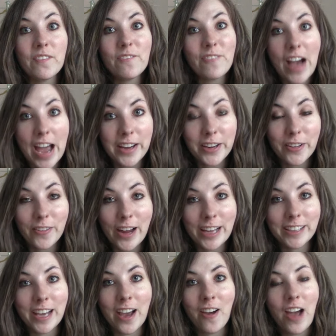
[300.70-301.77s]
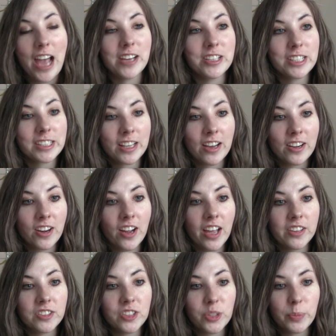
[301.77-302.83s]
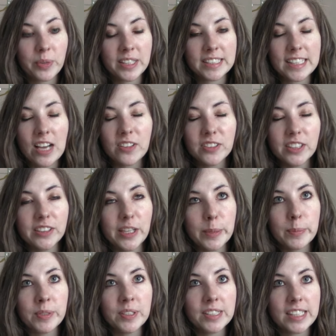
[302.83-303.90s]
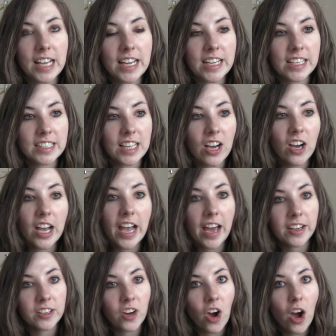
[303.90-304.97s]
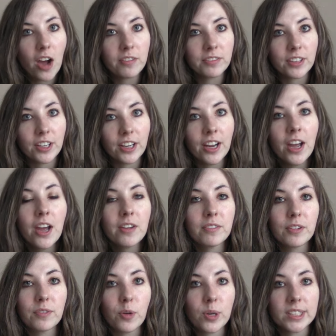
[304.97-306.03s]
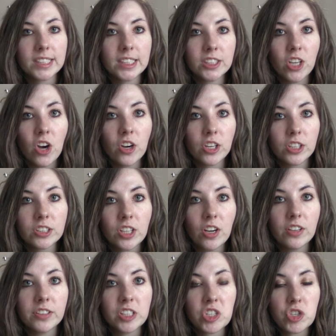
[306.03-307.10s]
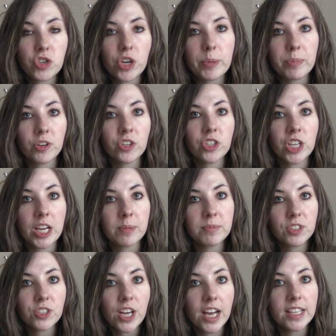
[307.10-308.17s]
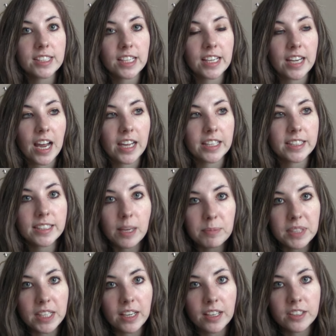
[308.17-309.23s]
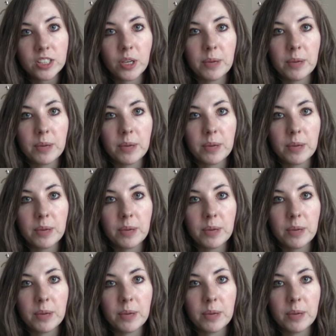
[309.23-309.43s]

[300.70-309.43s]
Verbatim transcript: fire right now. I just got on to print out the labels and I saw I had an offer for $14 on this Draper James dress and I accepted it.